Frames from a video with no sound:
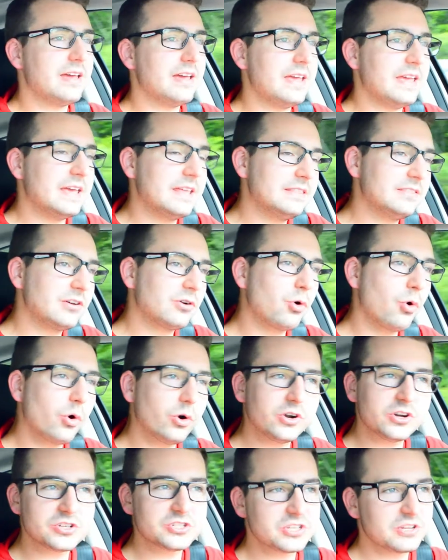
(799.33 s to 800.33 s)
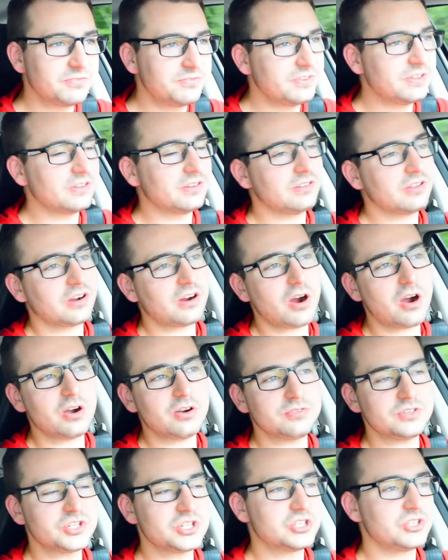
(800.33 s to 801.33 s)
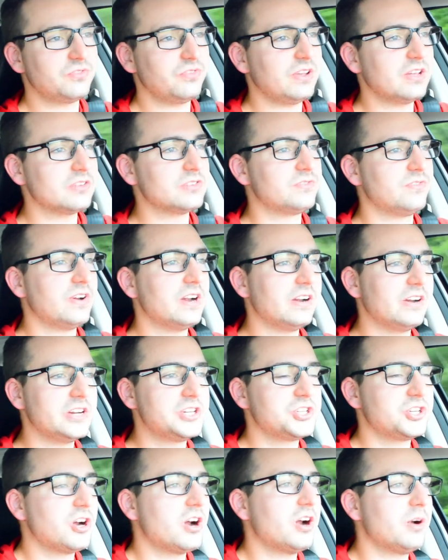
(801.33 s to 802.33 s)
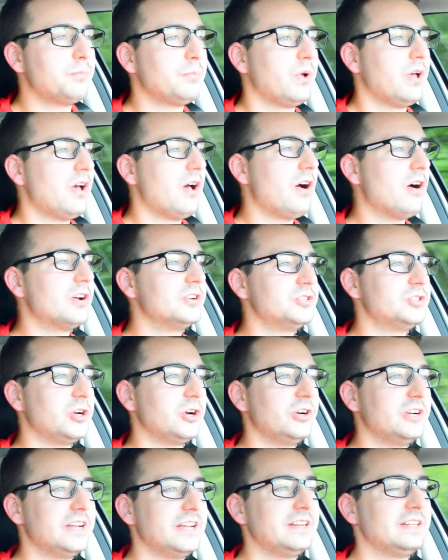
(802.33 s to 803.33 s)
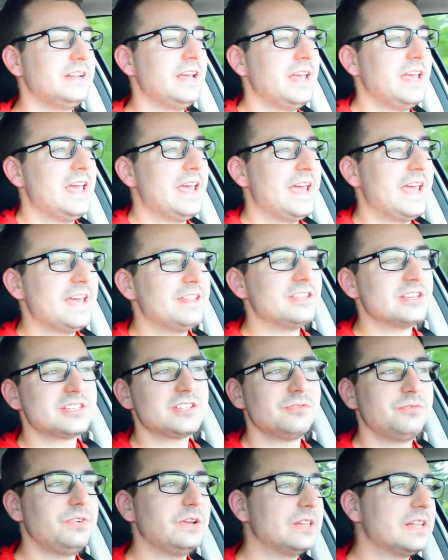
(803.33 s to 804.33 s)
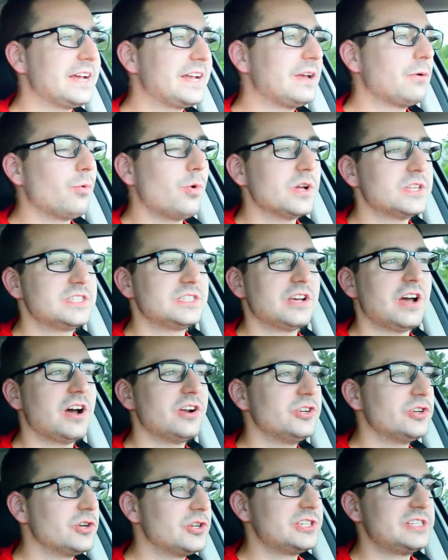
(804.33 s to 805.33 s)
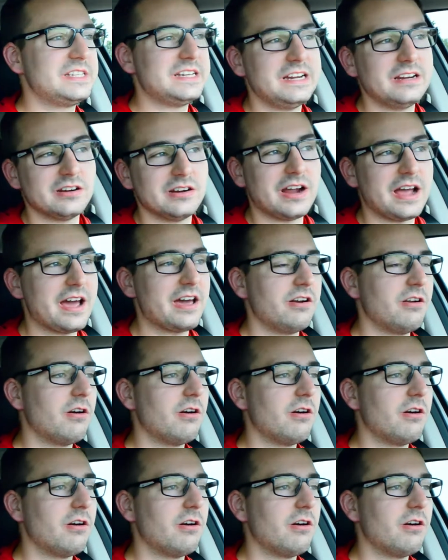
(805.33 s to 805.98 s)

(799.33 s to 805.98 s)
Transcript: in the corners the car just feels very sharp on turn-in. It doesn't feel like it wants to understeer at